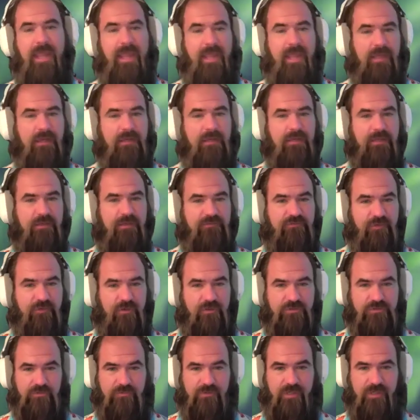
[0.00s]
And it is
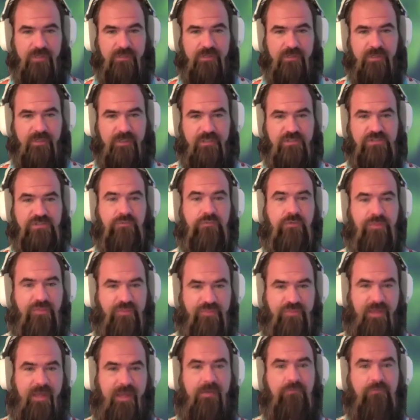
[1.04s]
our direct connection
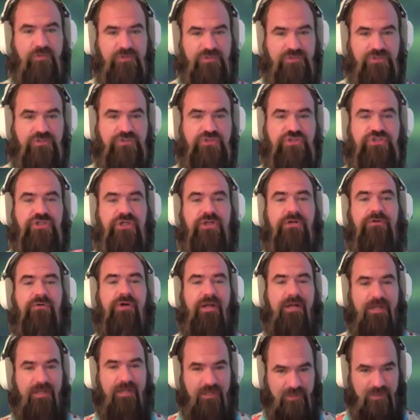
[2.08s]
with that which is
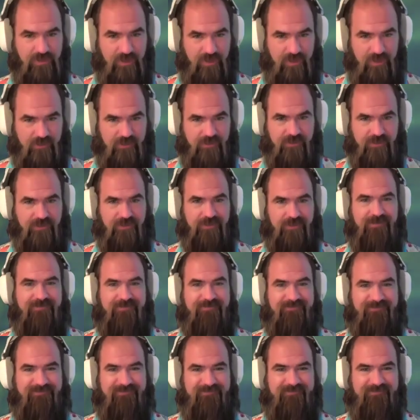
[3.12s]
generating yang and
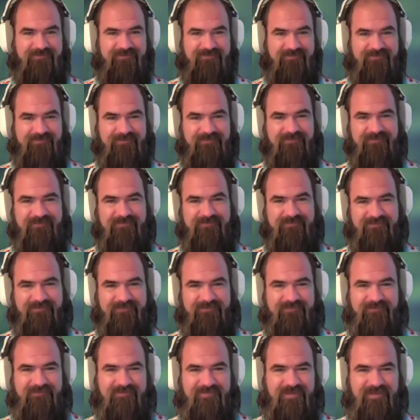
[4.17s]
yin.
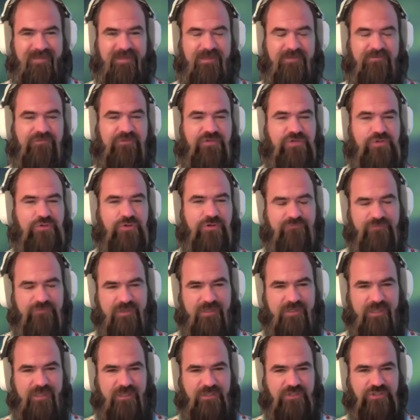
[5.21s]
It is the
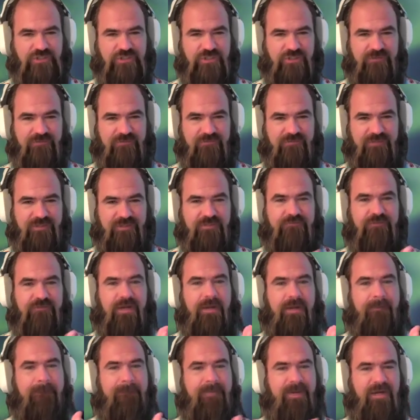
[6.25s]
unification, the
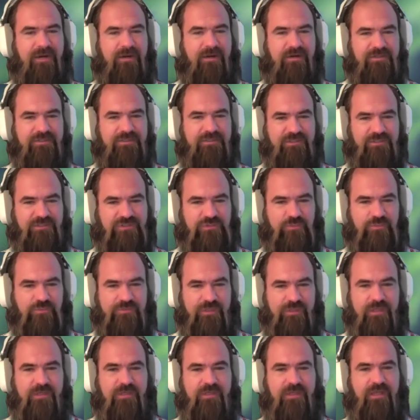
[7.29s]
divine parentage
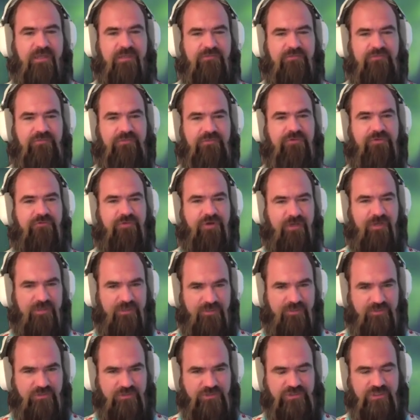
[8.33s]
within as the divine
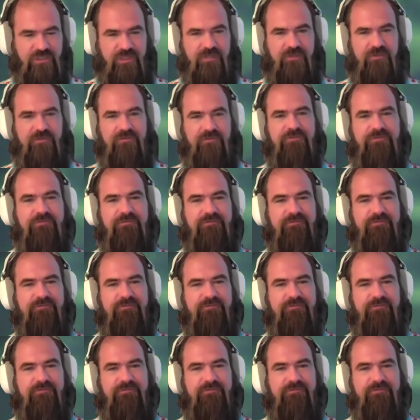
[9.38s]
inner child.